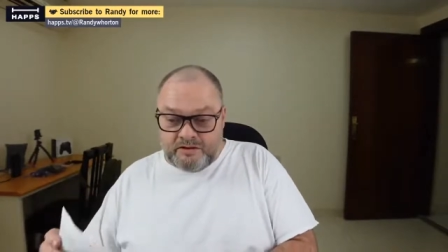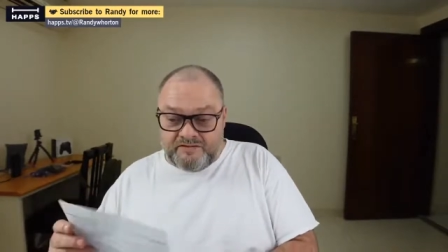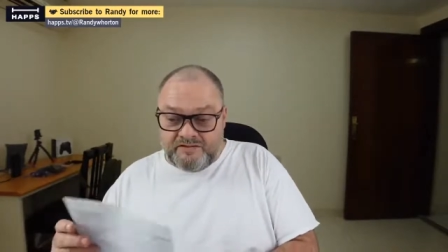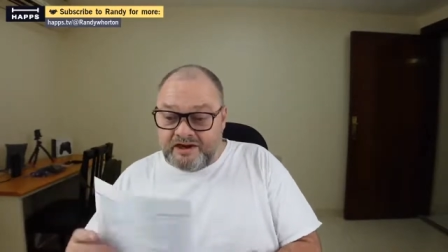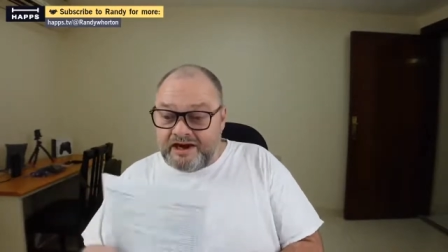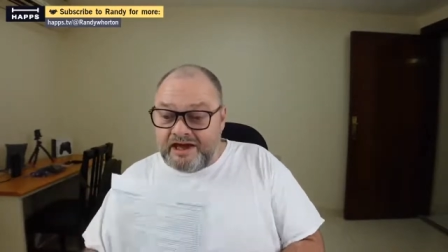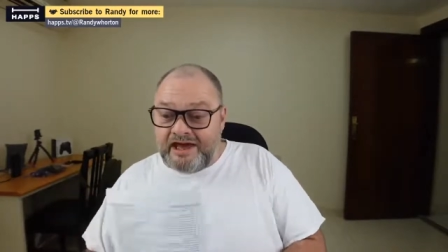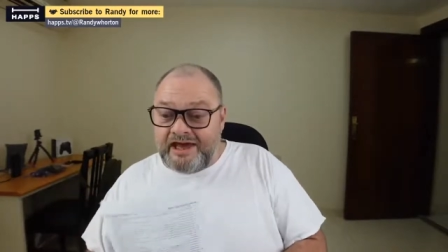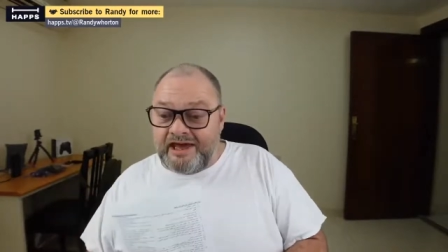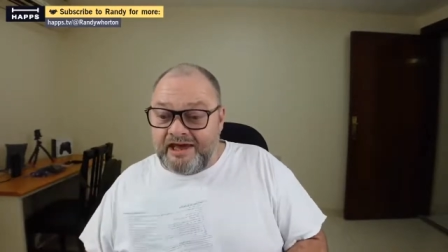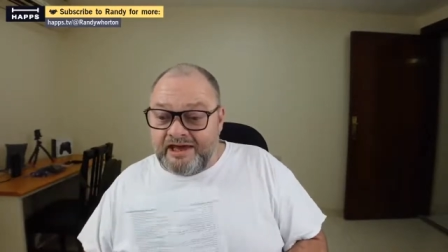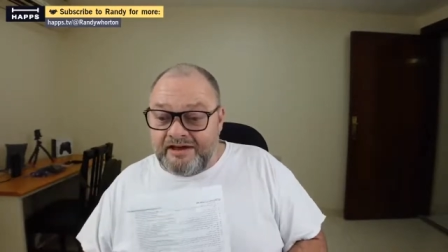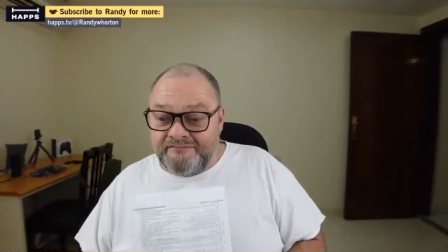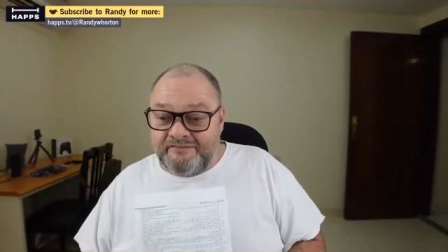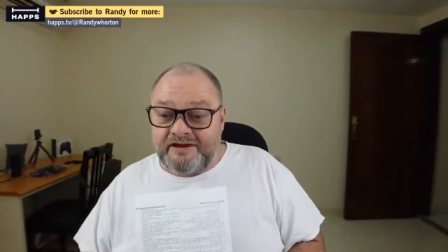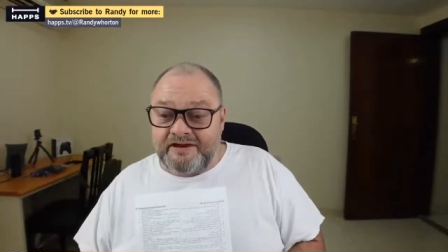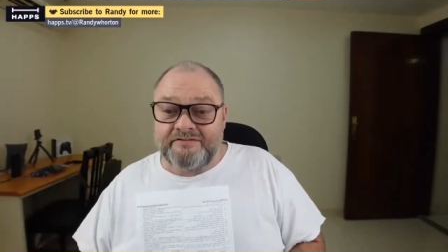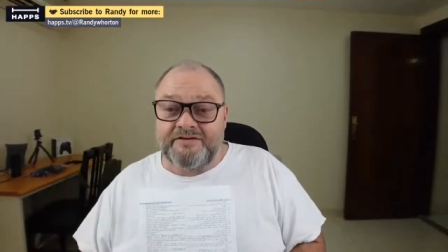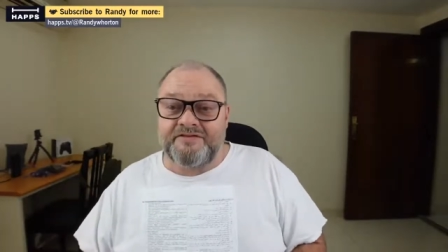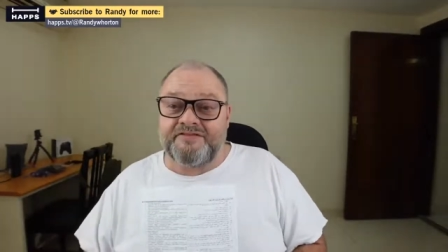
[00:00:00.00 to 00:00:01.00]
that I have
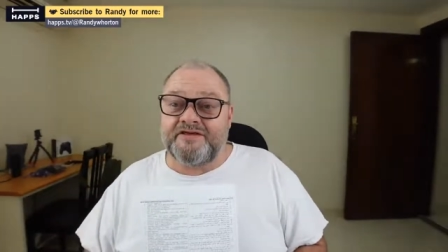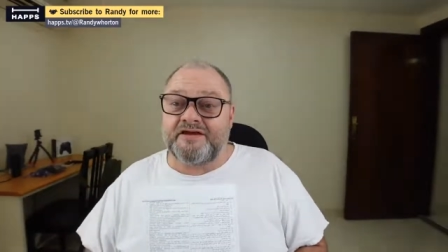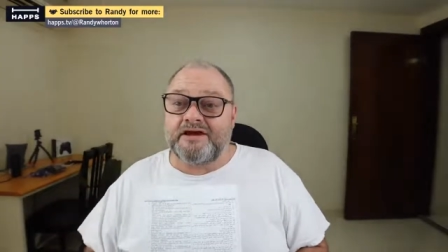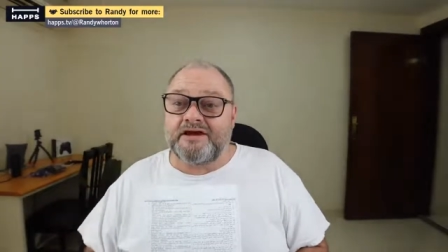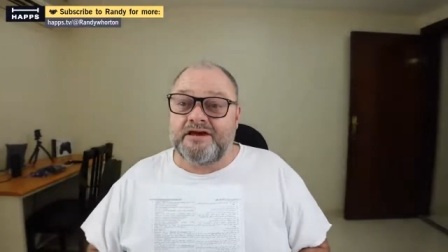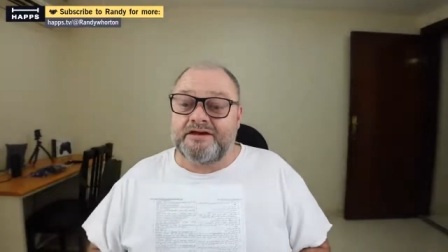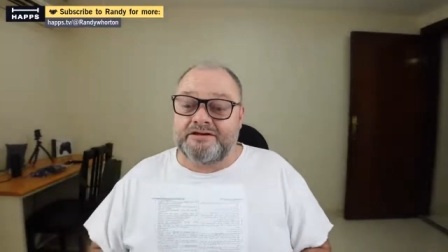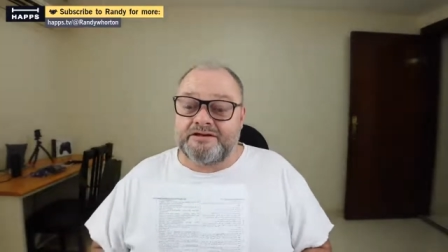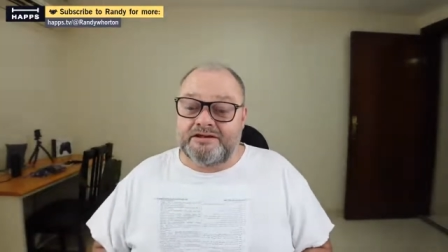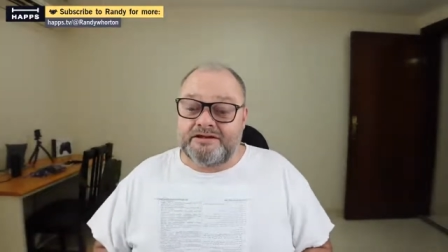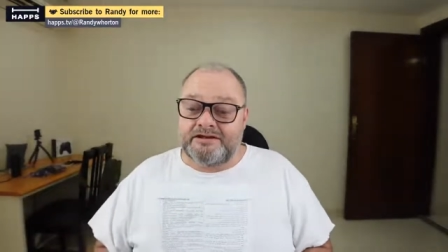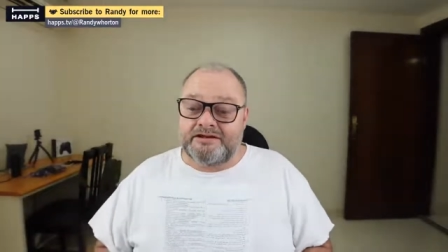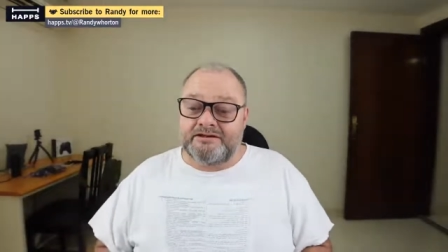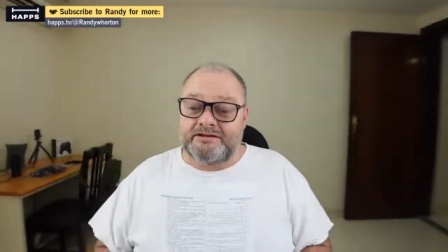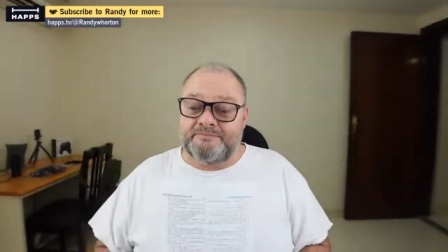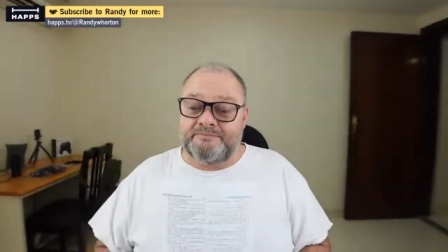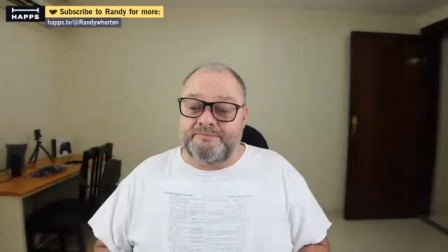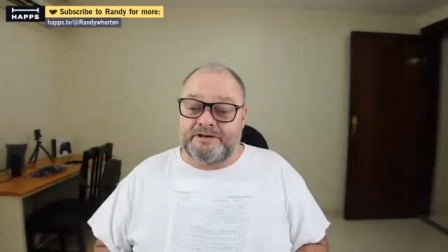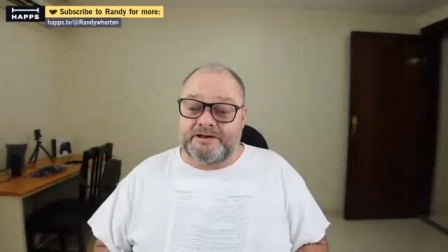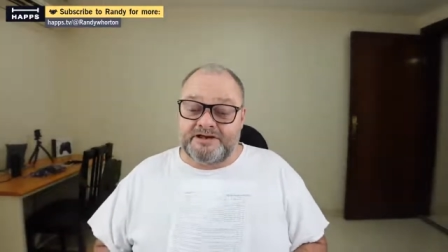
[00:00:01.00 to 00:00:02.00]
everything I
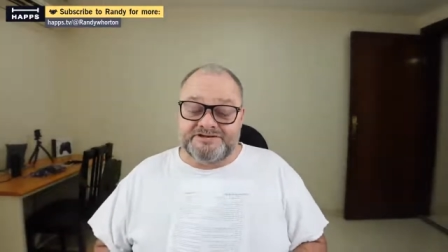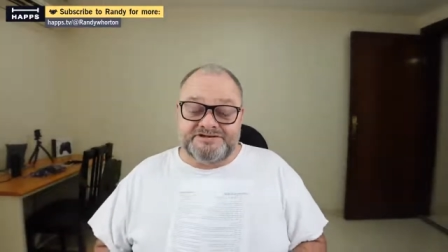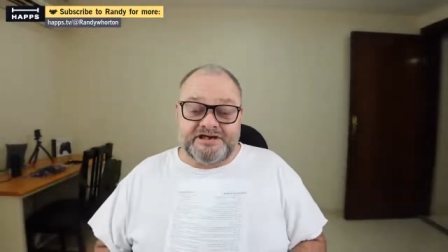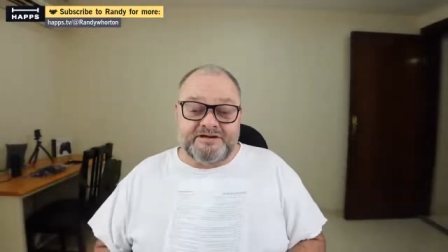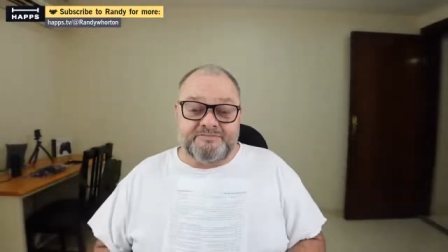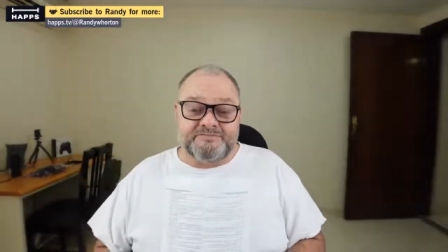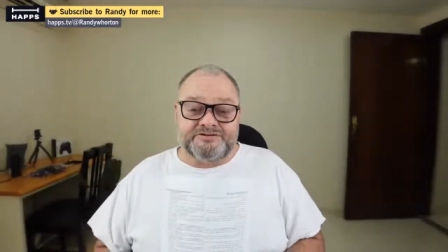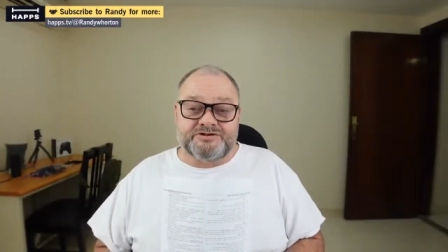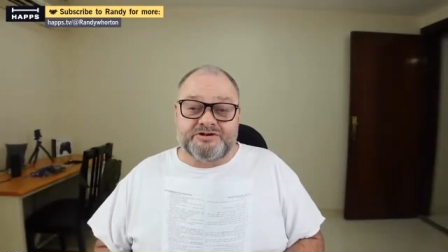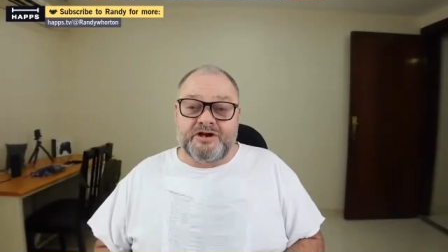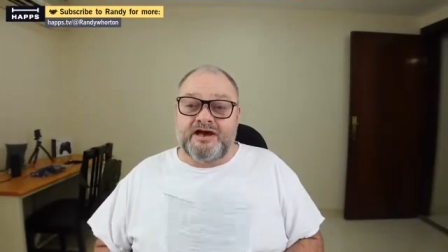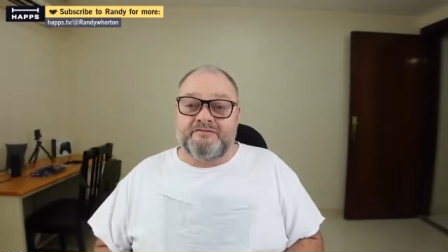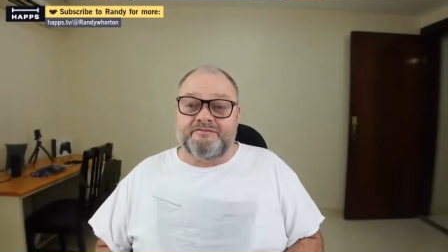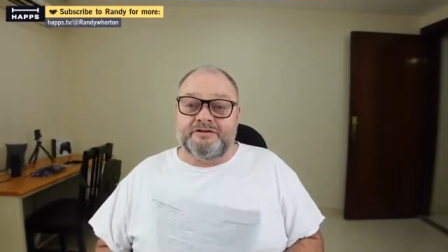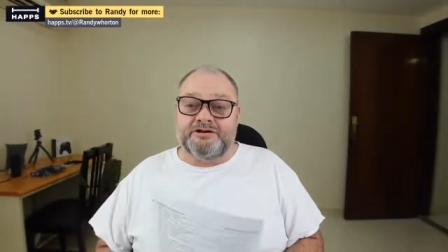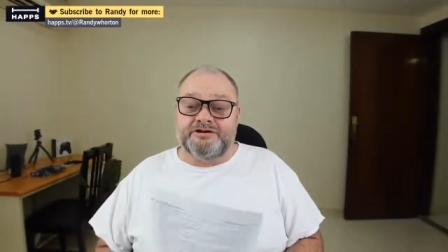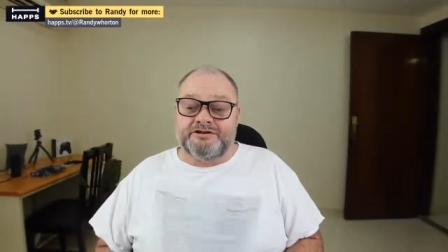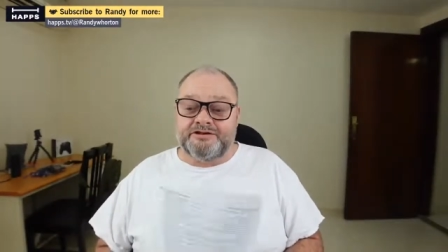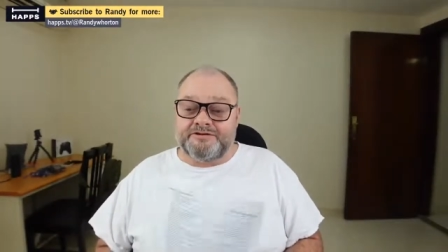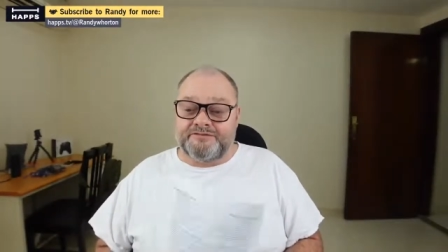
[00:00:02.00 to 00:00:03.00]
need because I'm
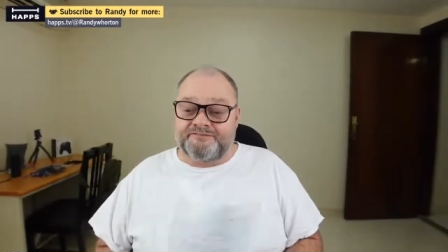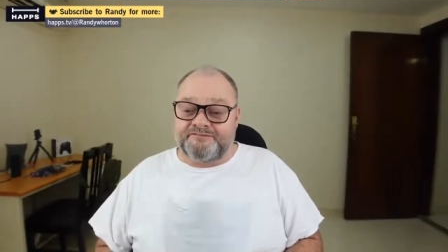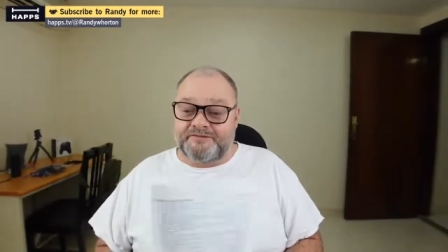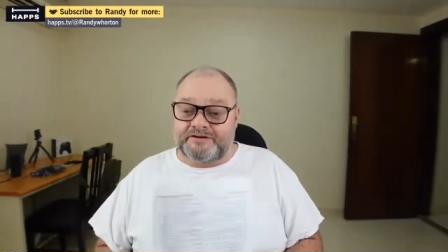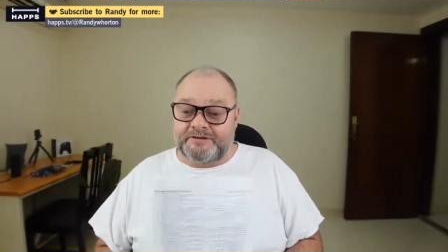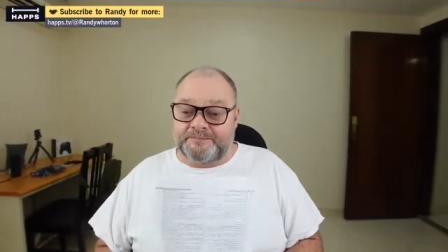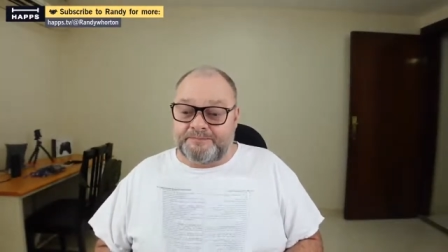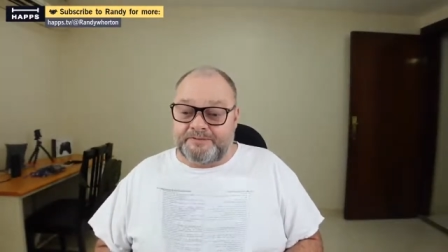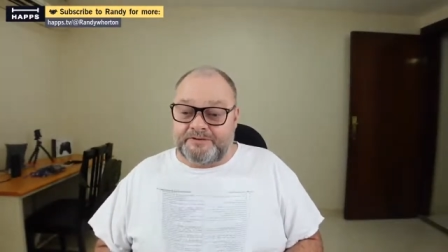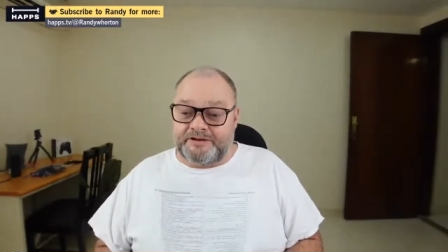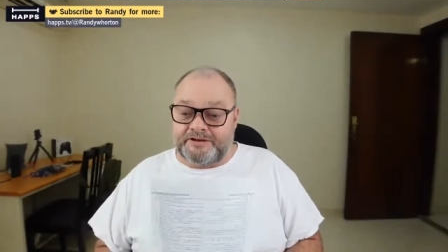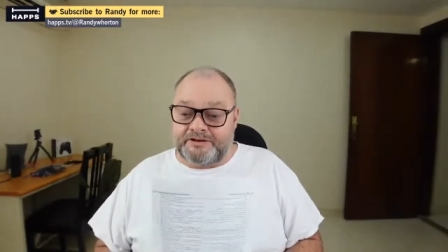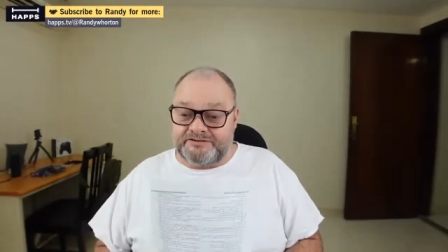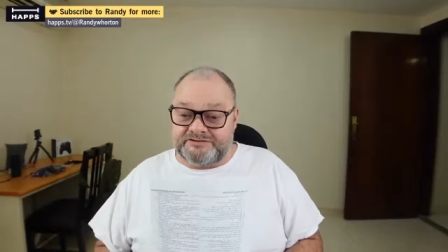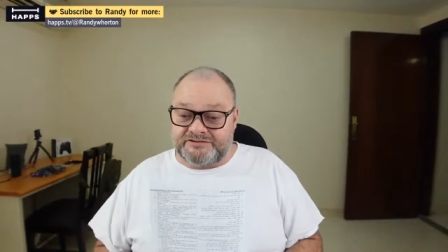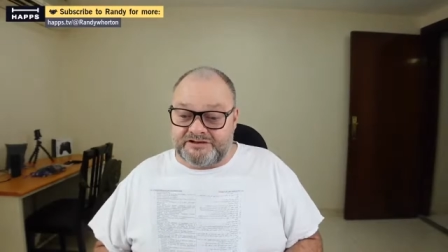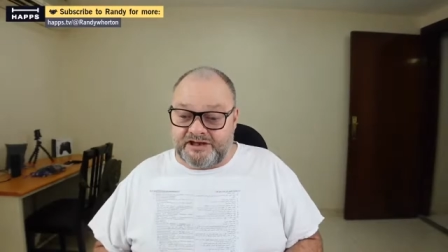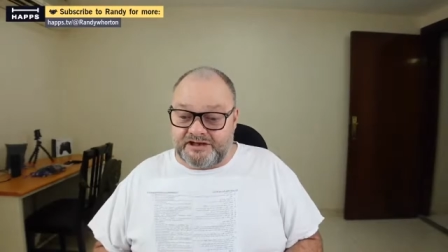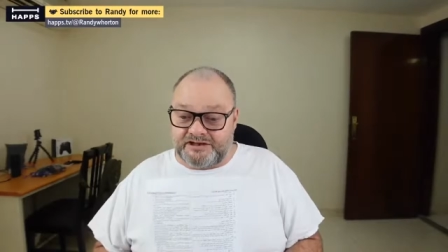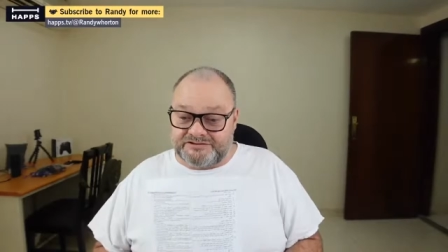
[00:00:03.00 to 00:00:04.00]
traveling to the Philippines
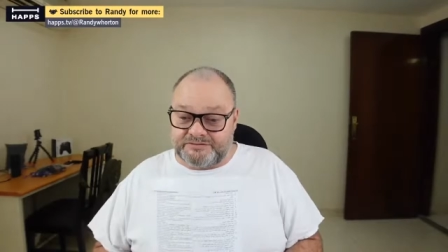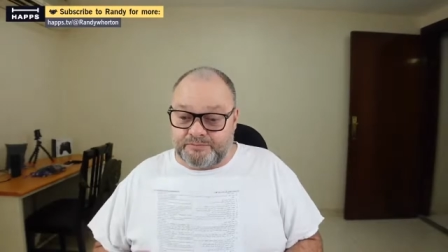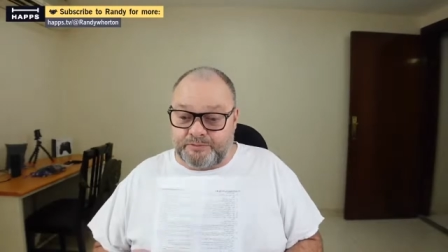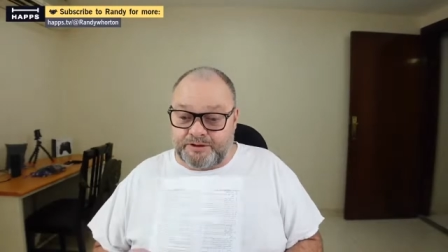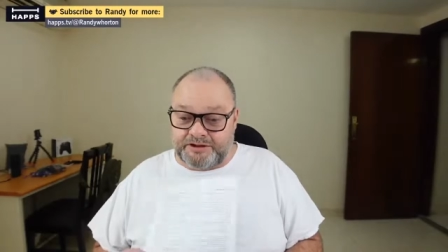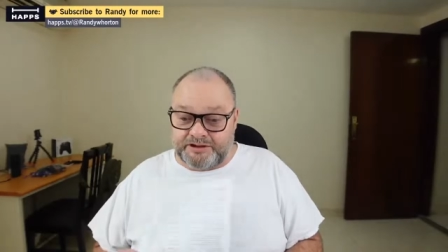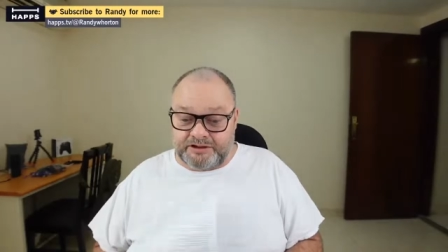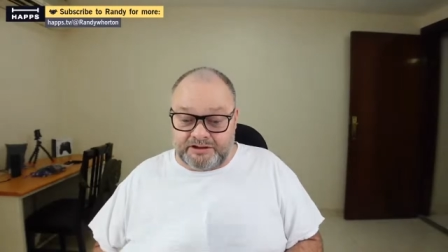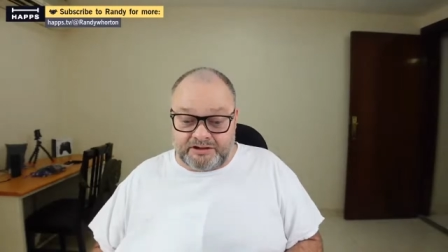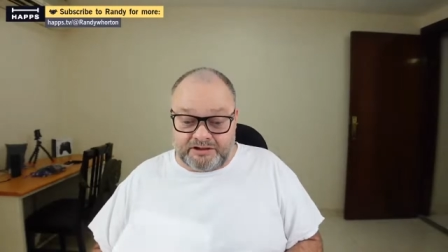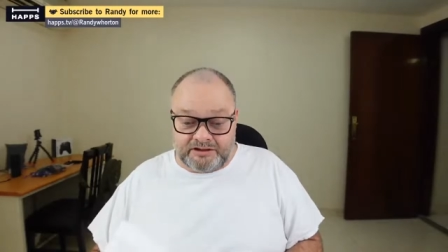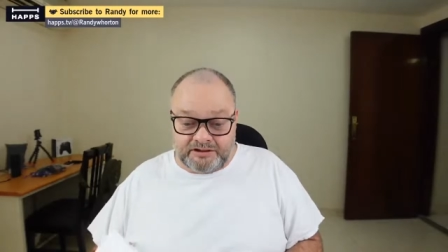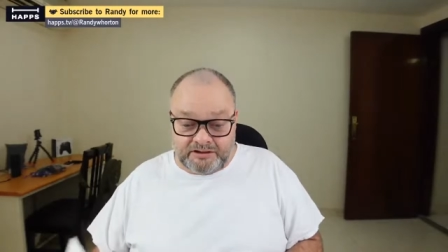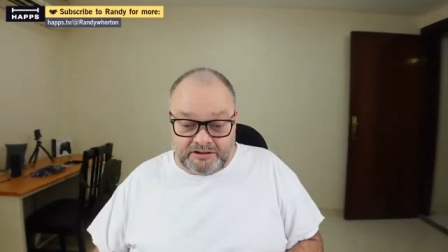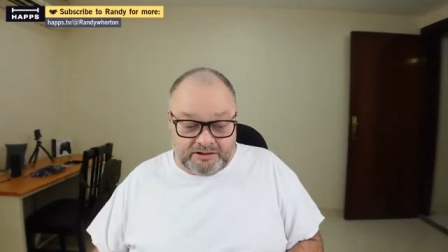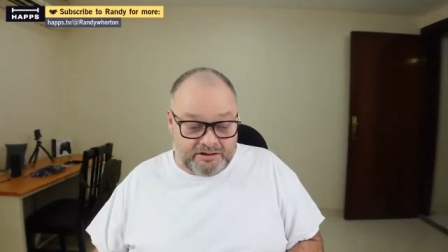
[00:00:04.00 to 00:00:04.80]
next week.